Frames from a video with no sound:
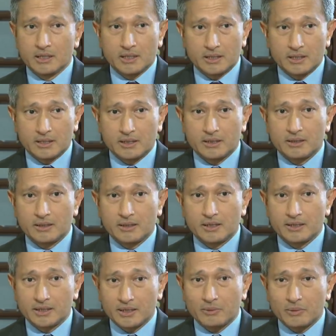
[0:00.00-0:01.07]
uh, I
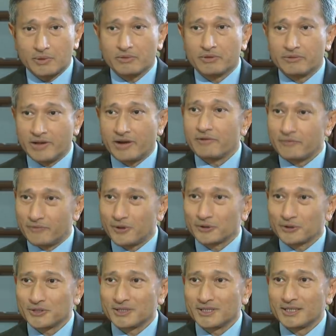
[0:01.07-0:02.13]
think we were very
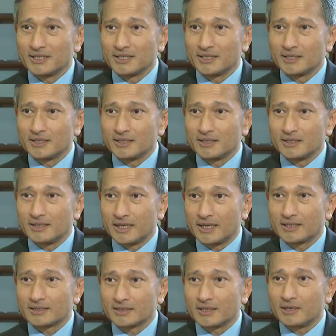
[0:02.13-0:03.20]
fortunate
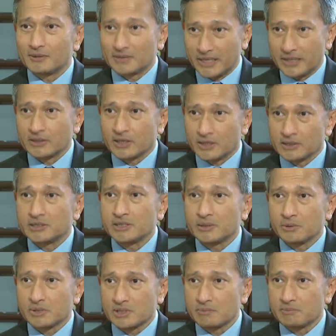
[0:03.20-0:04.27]
that our technology
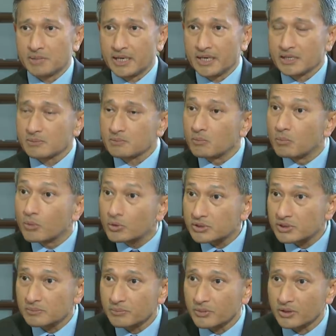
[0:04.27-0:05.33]
was in place.
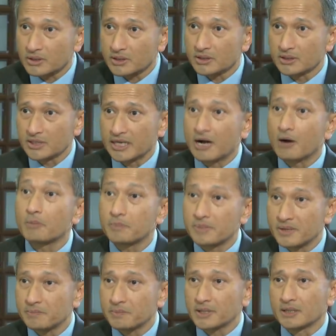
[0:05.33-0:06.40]
Most important, that our
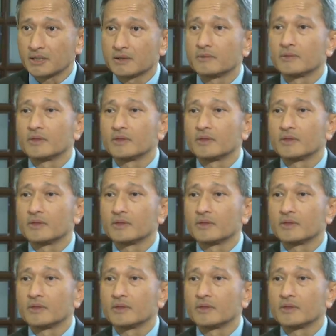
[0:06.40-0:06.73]
people